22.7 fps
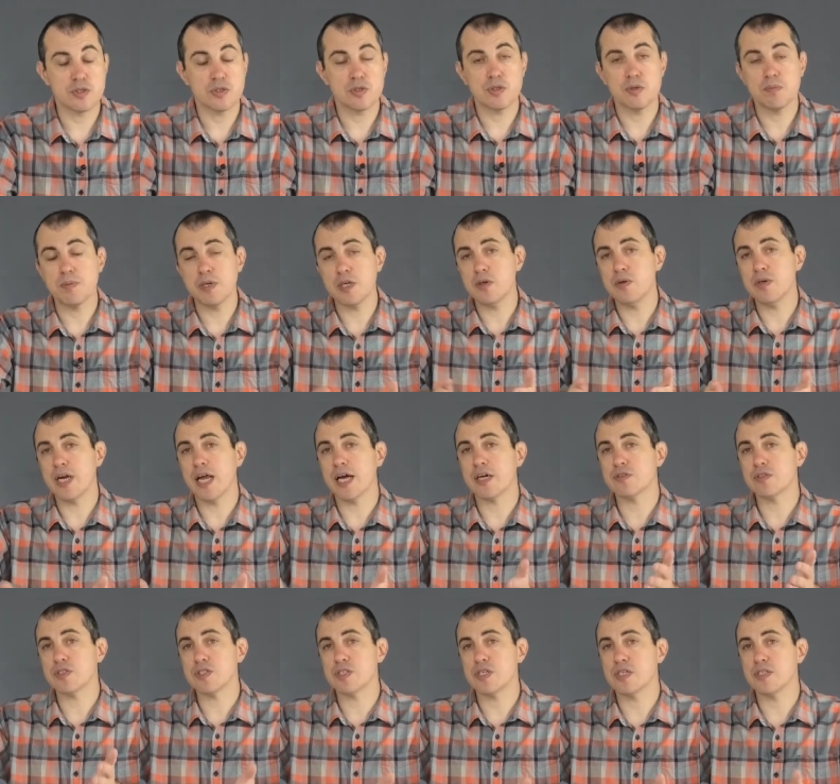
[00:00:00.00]
So the Bitcoin
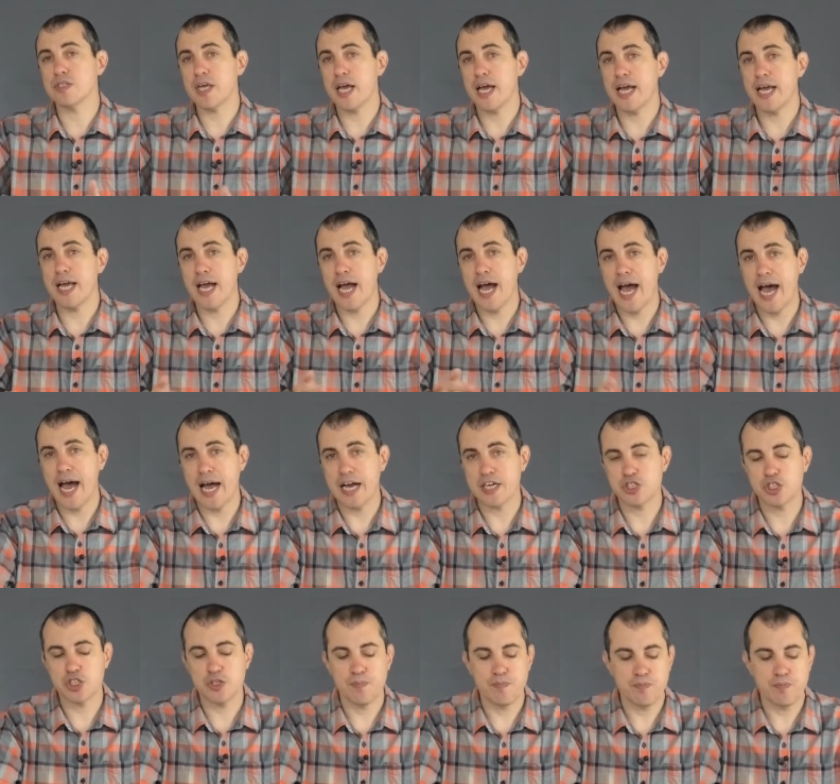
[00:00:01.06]
address is a hash.